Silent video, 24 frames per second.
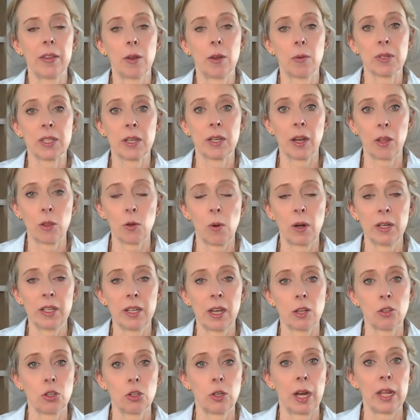There was another one
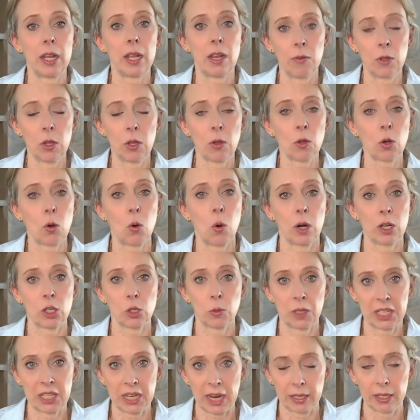yesterday, even though the courts
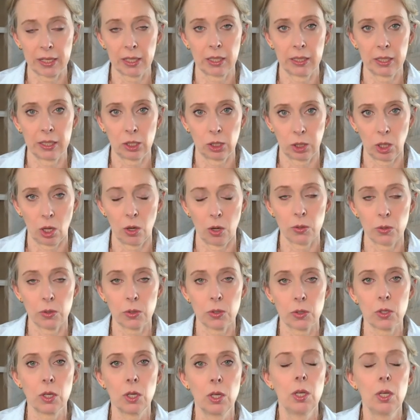were technically
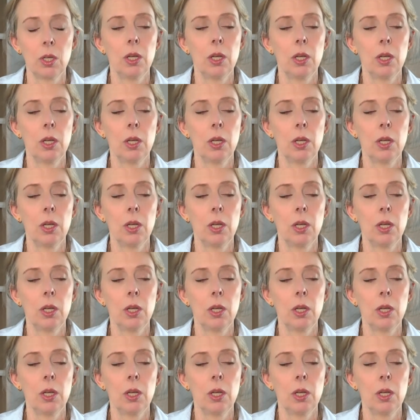closed.